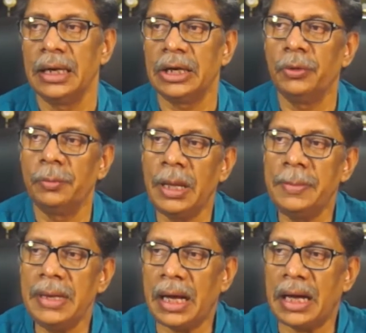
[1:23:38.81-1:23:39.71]
Now you may
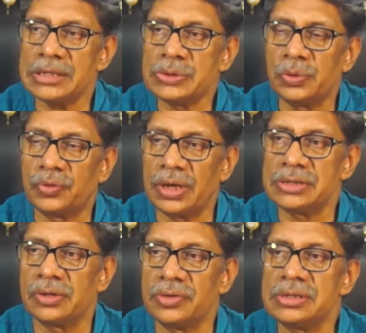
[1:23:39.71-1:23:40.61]
be asked to
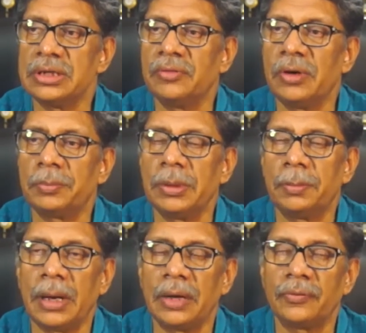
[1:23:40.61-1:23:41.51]
trace a regional
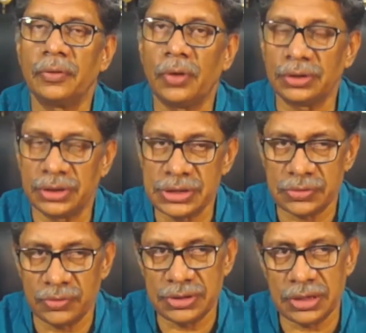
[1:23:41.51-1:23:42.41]
development plan for
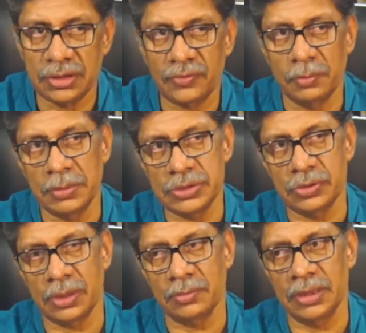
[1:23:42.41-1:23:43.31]
Northeast region, for
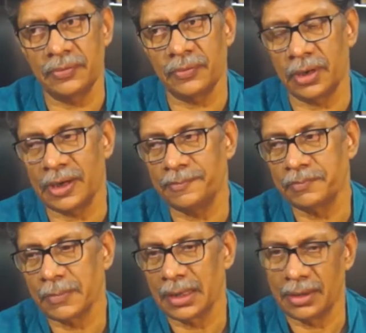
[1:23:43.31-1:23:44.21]
Mizoram,
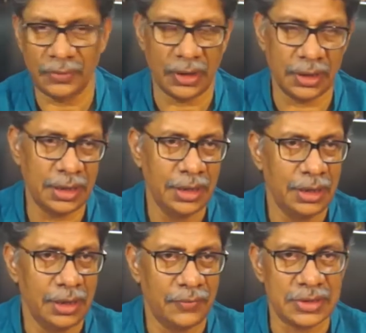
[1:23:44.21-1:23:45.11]

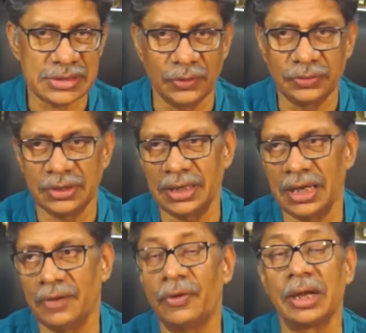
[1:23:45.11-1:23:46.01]
for South
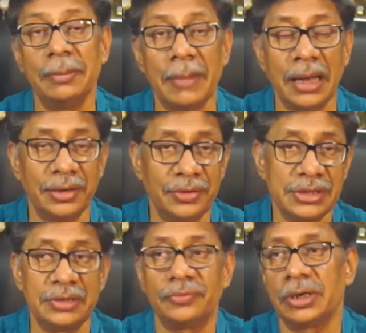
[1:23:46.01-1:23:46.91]
India, for Himalayan
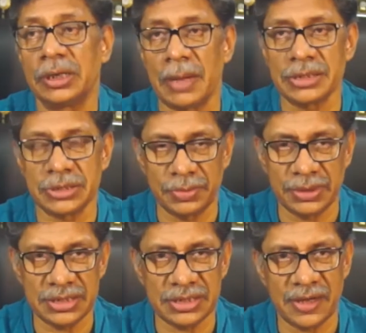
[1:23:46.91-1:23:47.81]
region, for Himachal
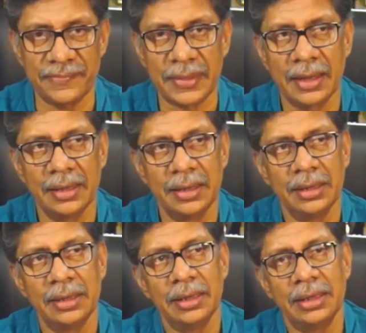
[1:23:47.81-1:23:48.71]
Pradesh.
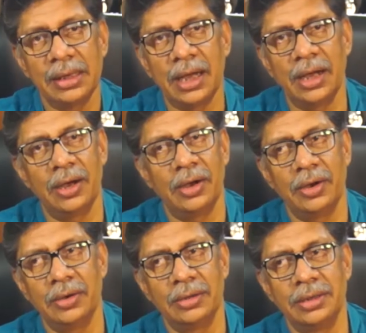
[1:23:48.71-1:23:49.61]
Now
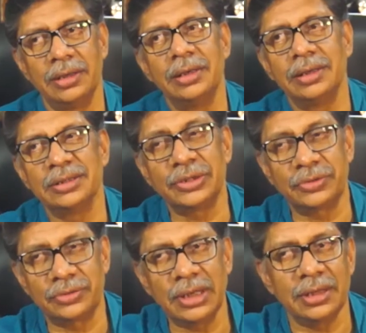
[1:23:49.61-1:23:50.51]
the
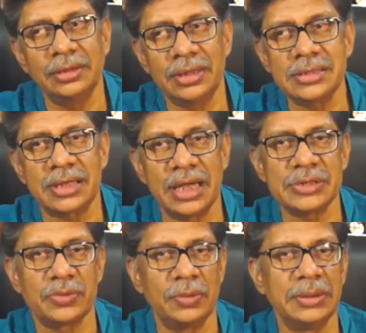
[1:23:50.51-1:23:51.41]
trick in this
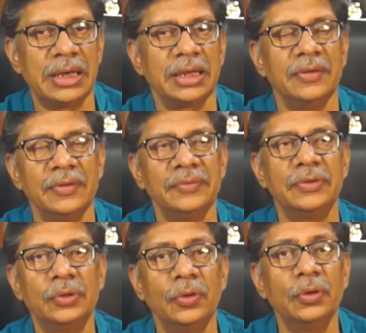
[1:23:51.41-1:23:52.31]
case will be that even if
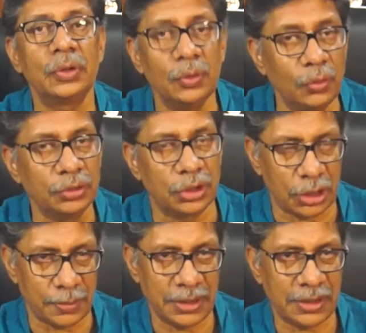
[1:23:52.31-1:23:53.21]
you don't know the
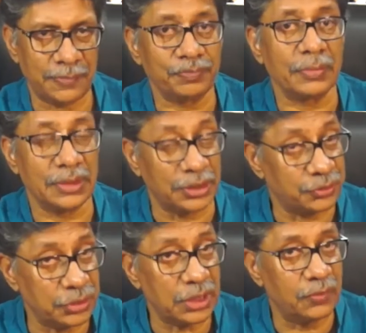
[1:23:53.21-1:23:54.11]
topic, the
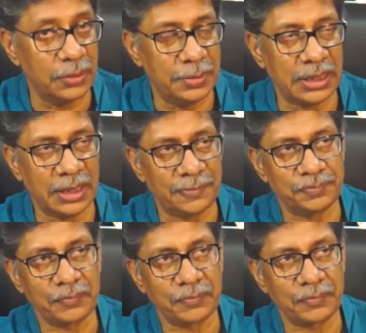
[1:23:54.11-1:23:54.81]
trick will be that